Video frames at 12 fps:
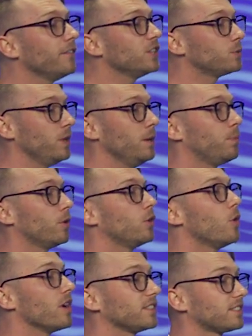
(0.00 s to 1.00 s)
of his people
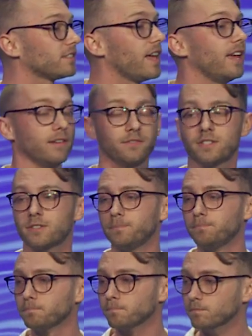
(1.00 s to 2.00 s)
who are slaves.
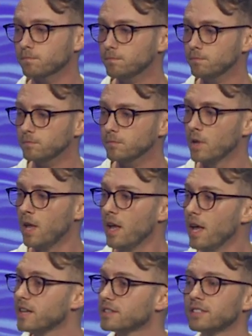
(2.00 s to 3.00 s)

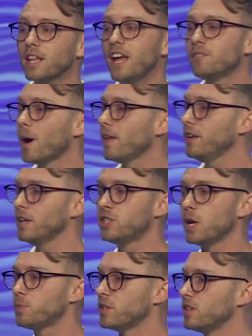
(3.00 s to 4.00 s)
Enslaved by the
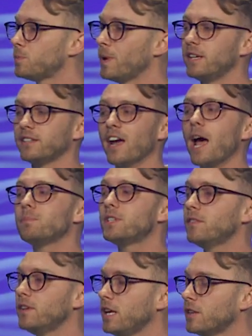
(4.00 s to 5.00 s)
Egyptians, been in
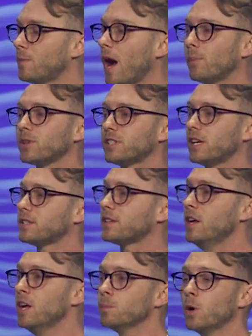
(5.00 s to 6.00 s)
captivity. The Bible says
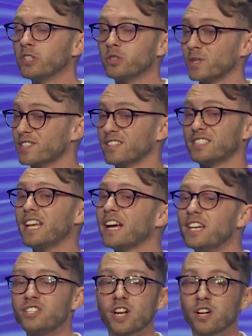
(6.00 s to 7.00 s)
Moses was the
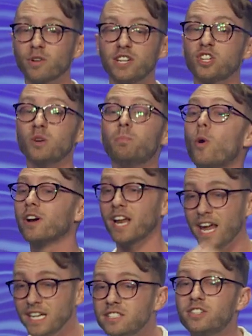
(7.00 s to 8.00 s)
second generation born
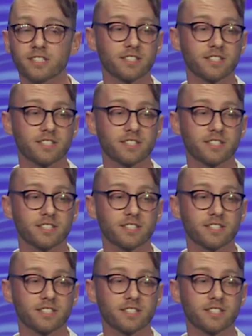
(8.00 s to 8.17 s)
into